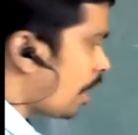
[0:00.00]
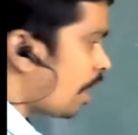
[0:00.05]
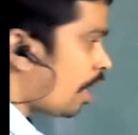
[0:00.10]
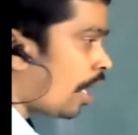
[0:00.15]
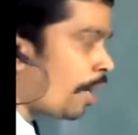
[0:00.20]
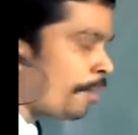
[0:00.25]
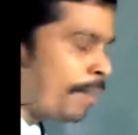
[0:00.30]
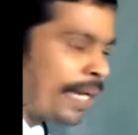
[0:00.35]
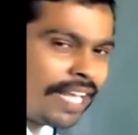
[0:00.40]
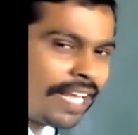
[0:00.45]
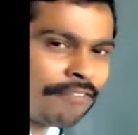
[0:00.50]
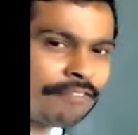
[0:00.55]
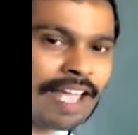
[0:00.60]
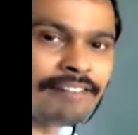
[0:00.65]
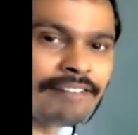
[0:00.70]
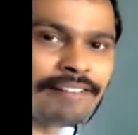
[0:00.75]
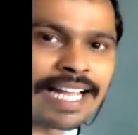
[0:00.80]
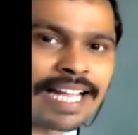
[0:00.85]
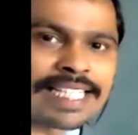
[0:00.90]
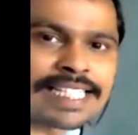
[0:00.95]
How many
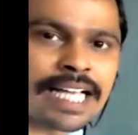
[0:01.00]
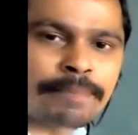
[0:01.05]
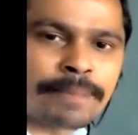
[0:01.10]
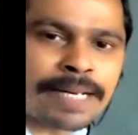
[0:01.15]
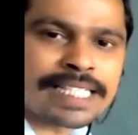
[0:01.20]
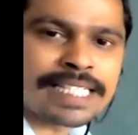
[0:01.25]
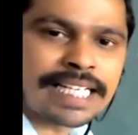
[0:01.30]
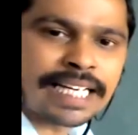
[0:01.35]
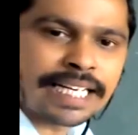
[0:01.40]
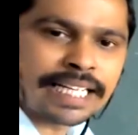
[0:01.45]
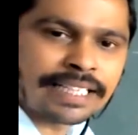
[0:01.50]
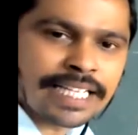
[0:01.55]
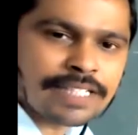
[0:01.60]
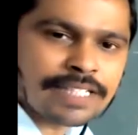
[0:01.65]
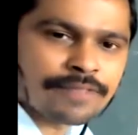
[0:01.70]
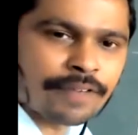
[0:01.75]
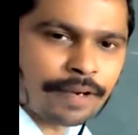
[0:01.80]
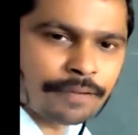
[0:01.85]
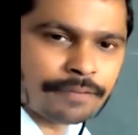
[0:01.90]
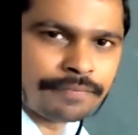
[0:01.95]
wavelengths are present in
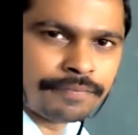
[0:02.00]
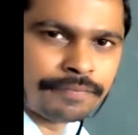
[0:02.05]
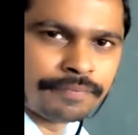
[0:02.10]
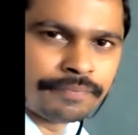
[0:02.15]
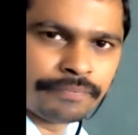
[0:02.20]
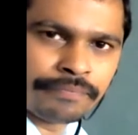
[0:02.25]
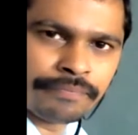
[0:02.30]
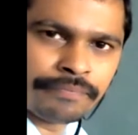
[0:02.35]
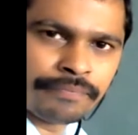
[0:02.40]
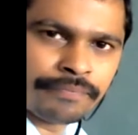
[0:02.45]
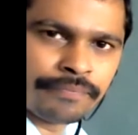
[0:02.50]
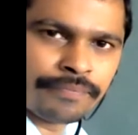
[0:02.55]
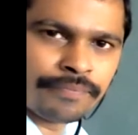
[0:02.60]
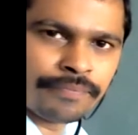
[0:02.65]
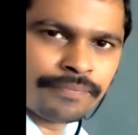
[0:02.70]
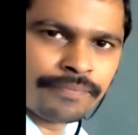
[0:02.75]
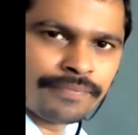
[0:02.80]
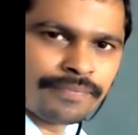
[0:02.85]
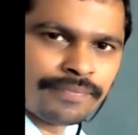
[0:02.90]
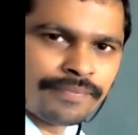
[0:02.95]
this wave?
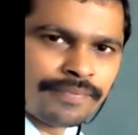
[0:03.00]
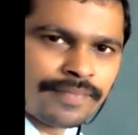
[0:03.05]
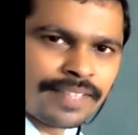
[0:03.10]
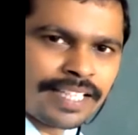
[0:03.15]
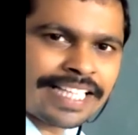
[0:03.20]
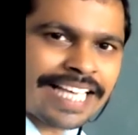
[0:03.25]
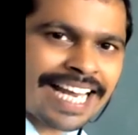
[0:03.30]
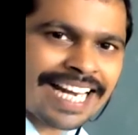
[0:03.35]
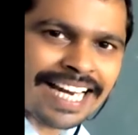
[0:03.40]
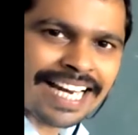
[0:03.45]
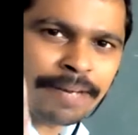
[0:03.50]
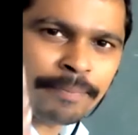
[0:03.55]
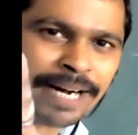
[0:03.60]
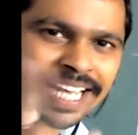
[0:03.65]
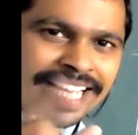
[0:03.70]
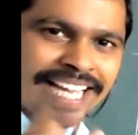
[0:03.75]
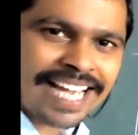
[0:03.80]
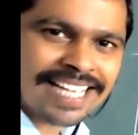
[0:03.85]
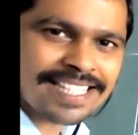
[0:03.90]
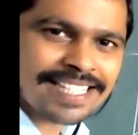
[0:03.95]
Can
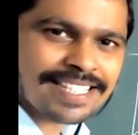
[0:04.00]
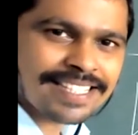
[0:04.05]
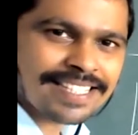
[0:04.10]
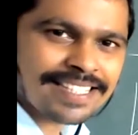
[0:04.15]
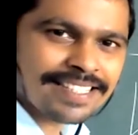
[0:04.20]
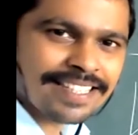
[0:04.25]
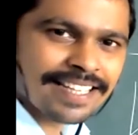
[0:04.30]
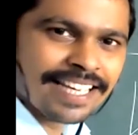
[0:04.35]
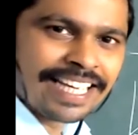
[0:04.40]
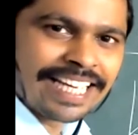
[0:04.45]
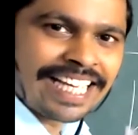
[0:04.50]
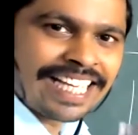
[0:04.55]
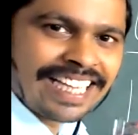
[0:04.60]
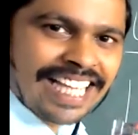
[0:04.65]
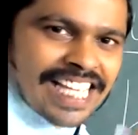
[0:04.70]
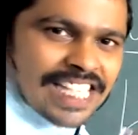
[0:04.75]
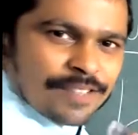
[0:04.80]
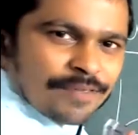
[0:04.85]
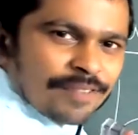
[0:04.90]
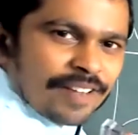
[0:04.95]
anybody guess? In
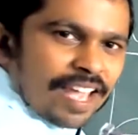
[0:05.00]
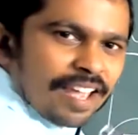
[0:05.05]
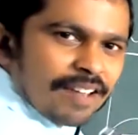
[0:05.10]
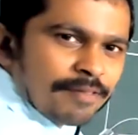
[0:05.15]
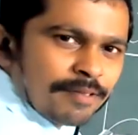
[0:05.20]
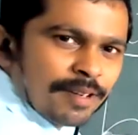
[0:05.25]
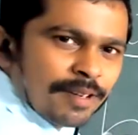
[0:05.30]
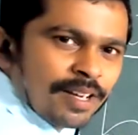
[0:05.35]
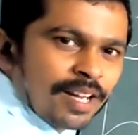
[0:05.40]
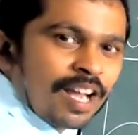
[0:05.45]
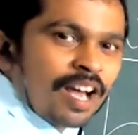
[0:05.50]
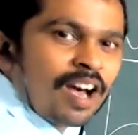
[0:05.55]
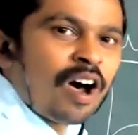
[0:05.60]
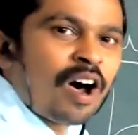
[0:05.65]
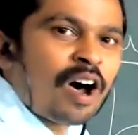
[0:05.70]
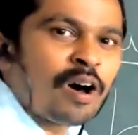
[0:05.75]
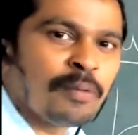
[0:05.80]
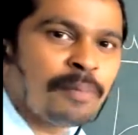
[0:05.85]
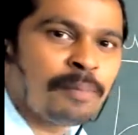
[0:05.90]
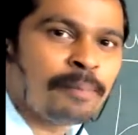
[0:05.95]
this wave,
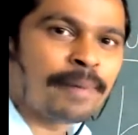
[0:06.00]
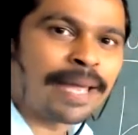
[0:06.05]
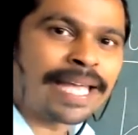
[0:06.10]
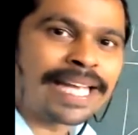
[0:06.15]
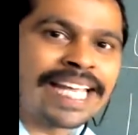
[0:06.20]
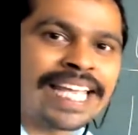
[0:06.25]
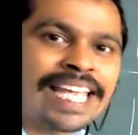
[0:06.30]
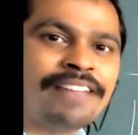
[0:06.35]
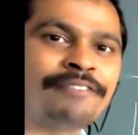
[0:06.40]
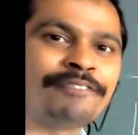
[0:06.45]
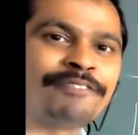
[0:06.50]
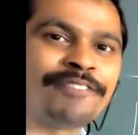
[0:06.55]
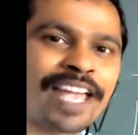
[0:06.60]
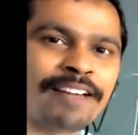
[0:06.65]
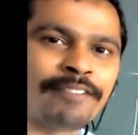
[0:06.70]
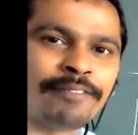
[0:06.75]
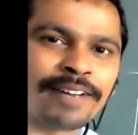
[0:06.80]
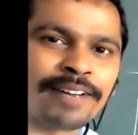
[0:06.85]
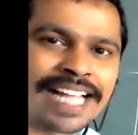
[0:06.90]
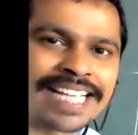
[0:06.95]
how many
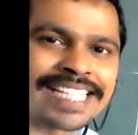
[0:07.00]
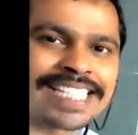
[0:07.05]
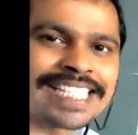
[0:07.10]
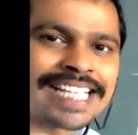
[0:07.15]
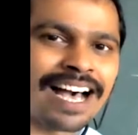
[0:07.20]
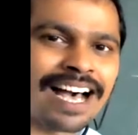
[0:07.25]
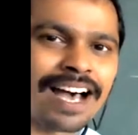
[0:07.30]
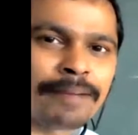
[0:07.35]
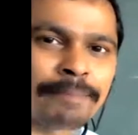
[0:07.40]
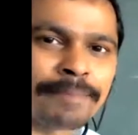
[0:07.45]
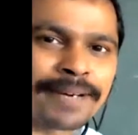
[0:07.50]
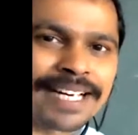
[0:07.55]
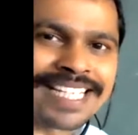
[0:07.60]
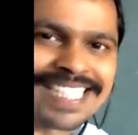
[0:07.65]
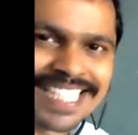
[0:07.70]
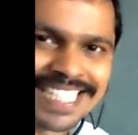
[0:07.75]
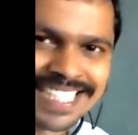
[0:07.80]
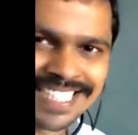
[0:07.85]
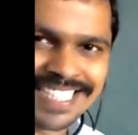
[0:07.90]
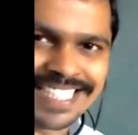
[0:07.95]
wavelengths are
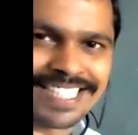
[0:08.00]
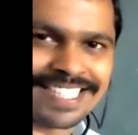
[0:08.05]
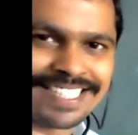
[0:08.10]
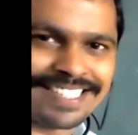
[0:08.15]
present?